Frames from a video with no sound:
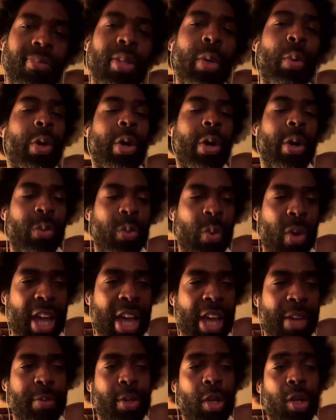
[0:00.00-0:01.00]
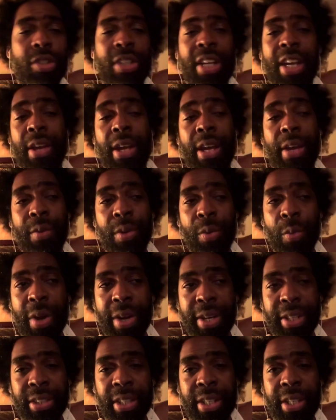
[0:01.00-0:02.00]
We're gonna drive because
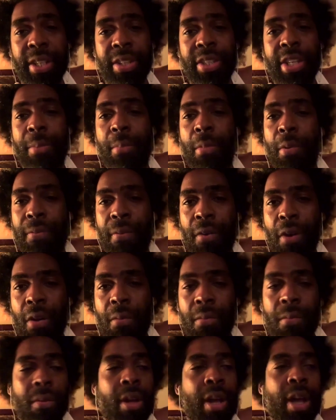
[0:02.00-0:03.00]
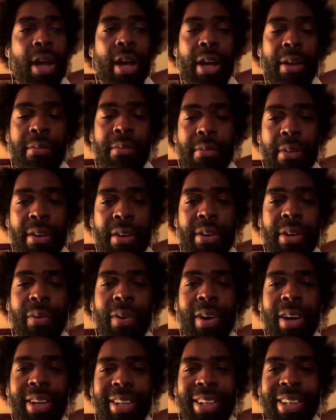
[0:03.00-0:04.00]
everybody's a germaphobe, and
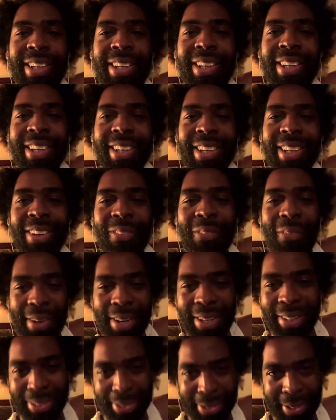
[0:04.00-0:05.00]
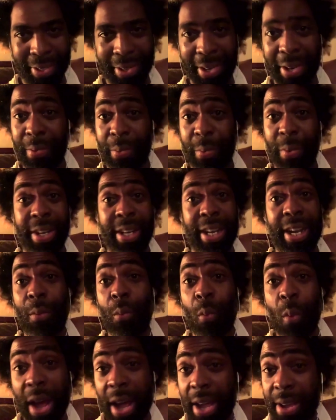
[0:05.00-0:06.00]
everybody wanna take care. Everybody got a
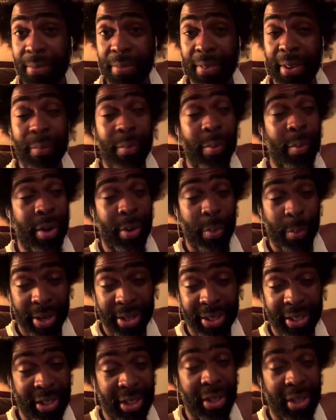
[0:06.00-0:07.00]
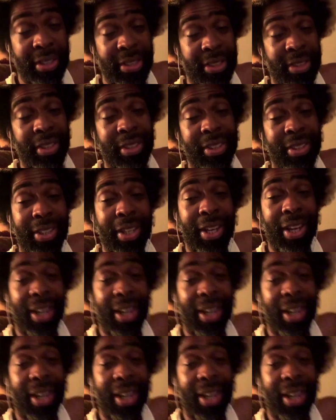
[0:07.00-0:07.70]
wife. Everybody wanna take care. So yeah.